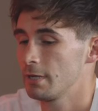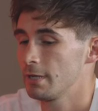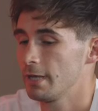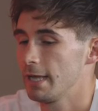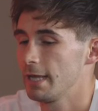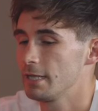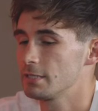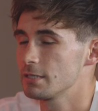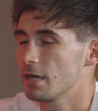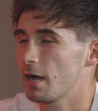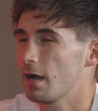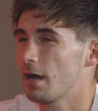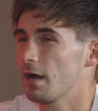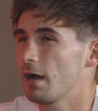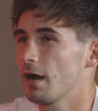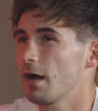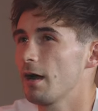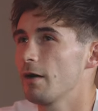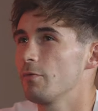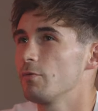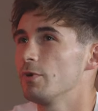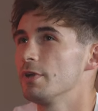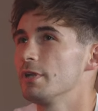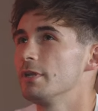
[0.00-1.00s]
it's I,
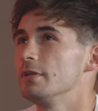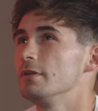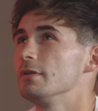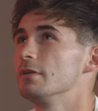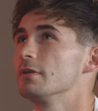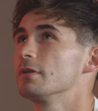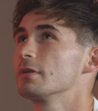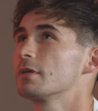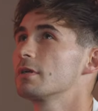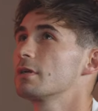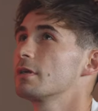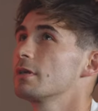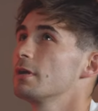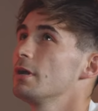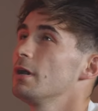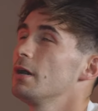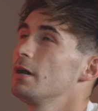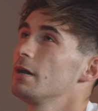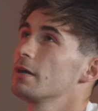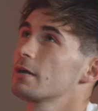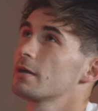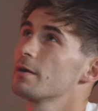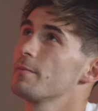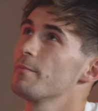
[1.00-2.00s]
I would
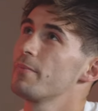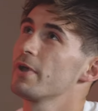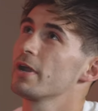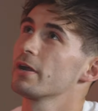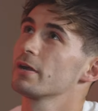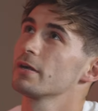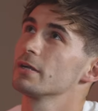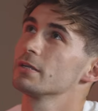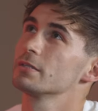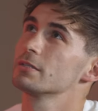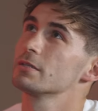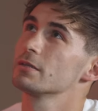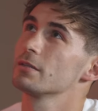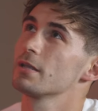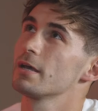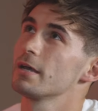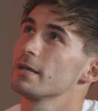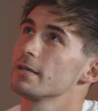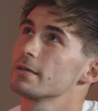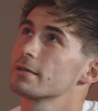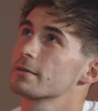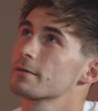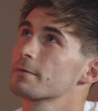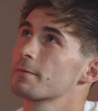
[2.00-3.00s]
uh, compare it to
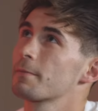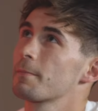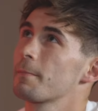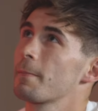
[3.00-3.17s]
like,